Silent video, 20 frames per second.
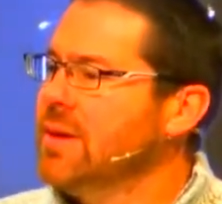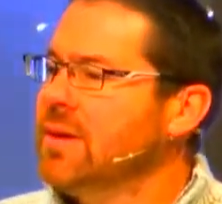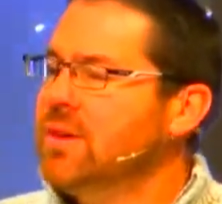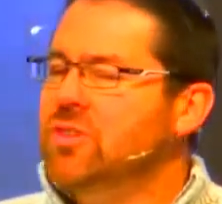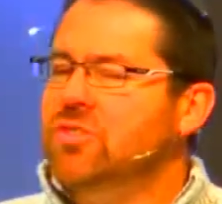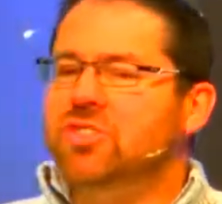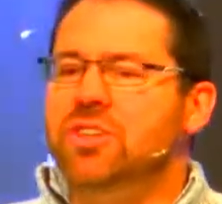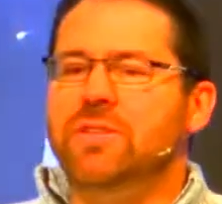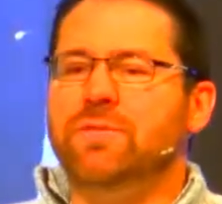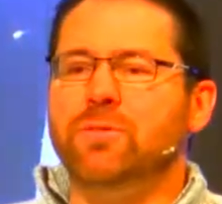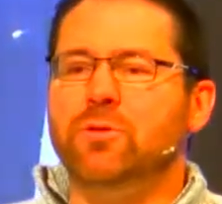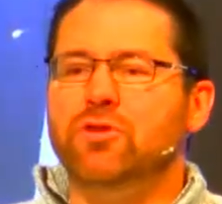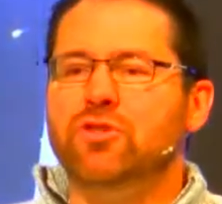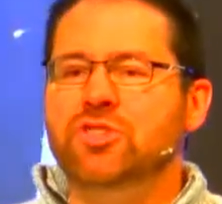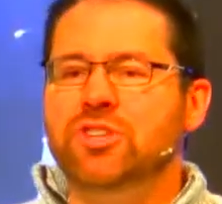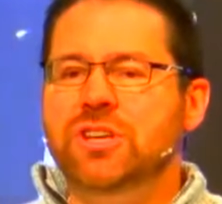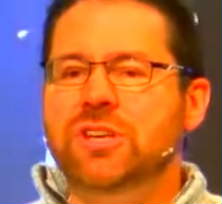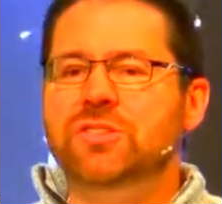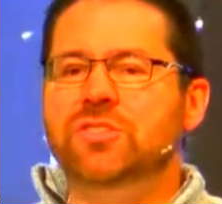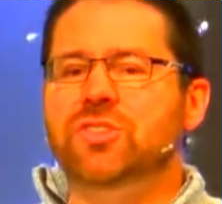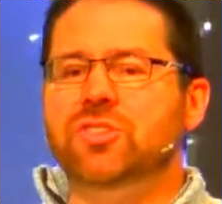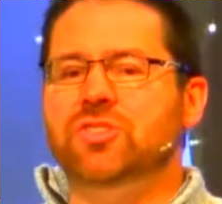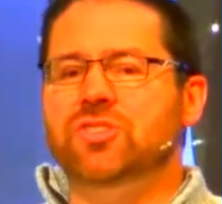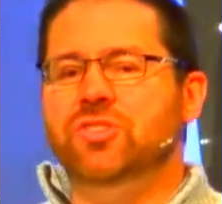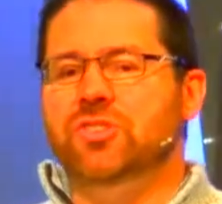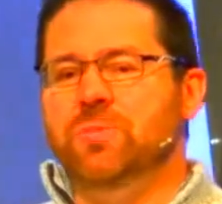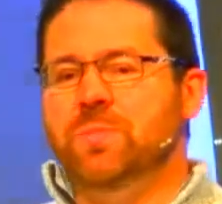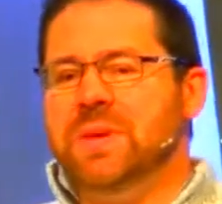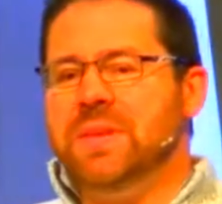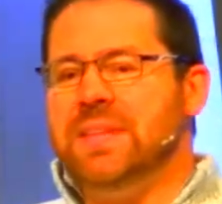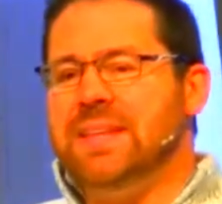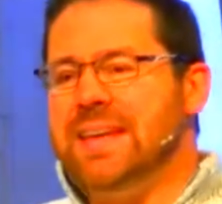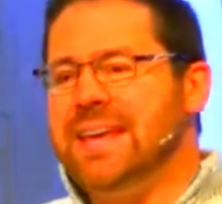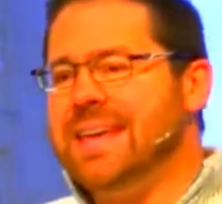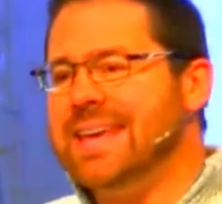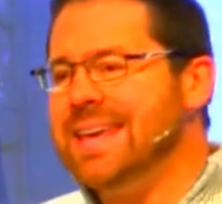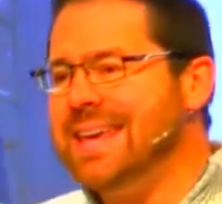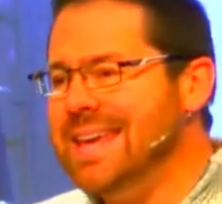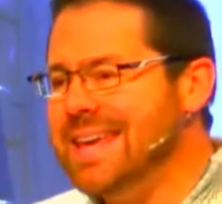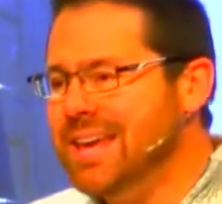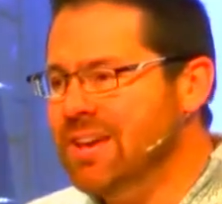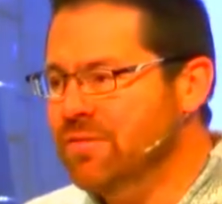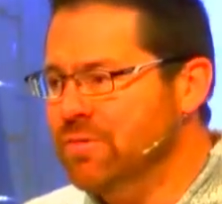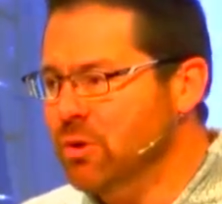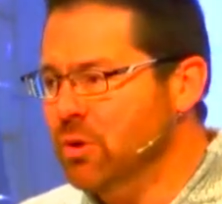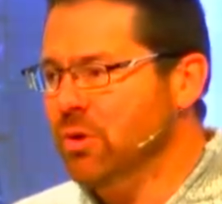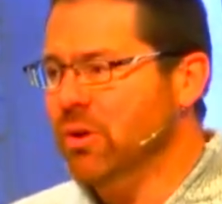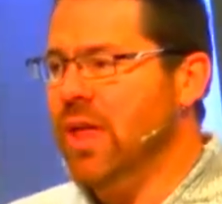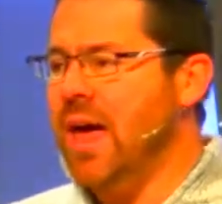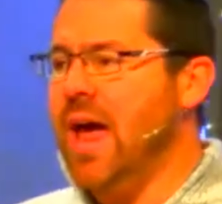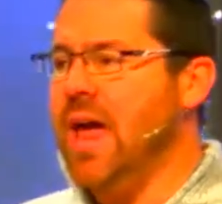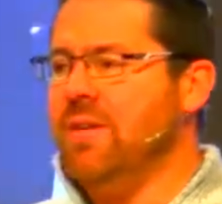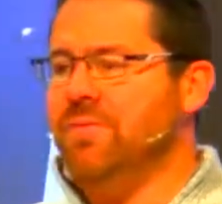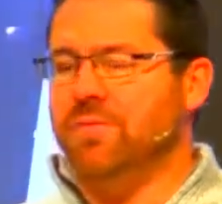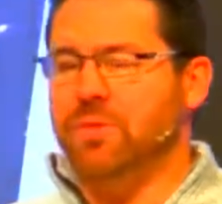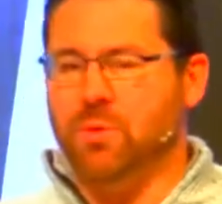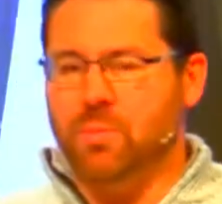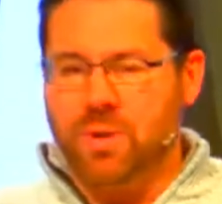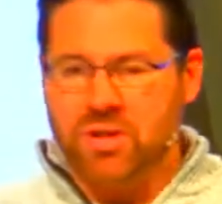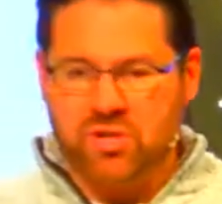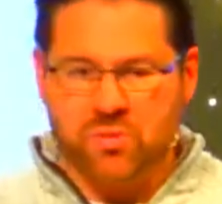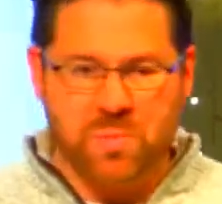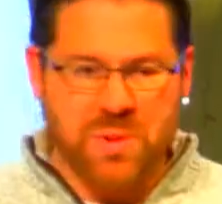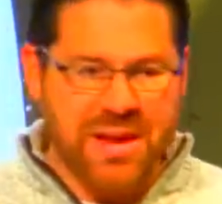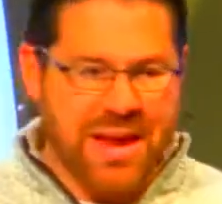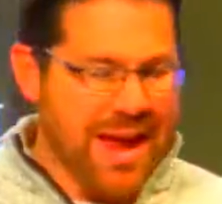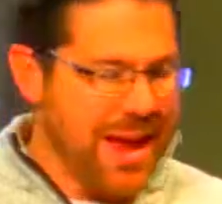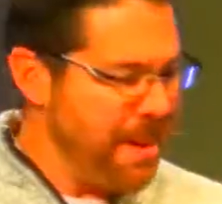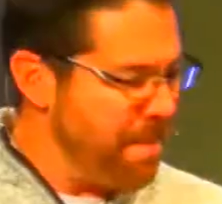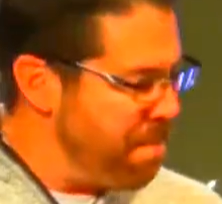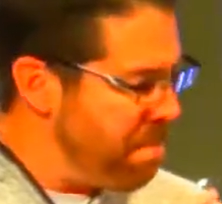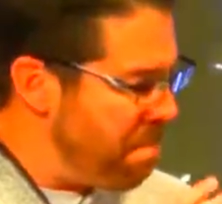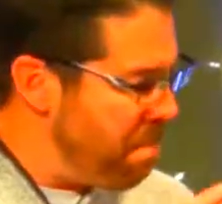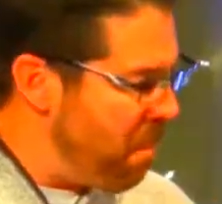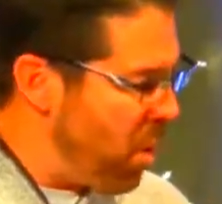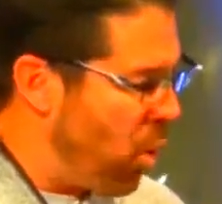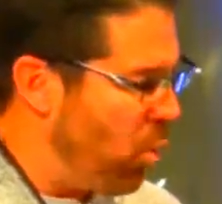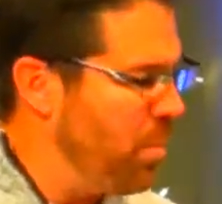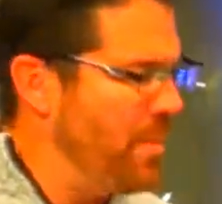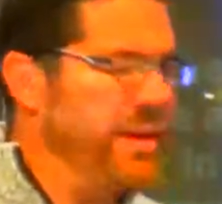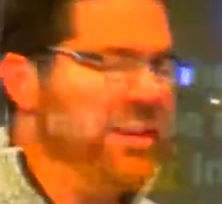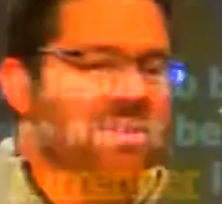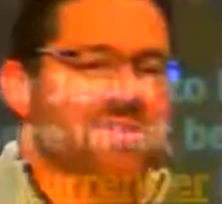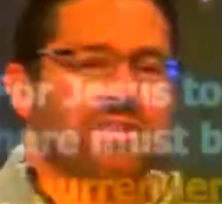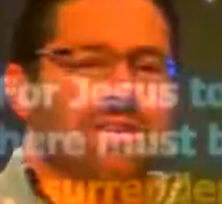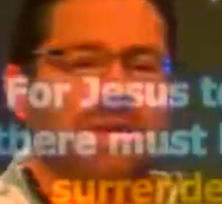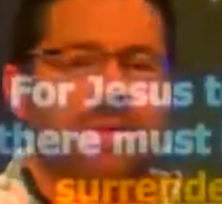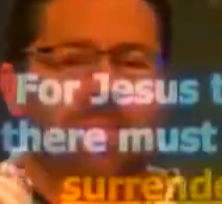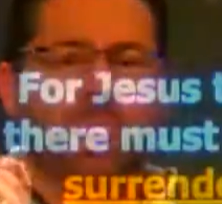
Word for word: You see, for Jesus to be the king of your life, there must be a moment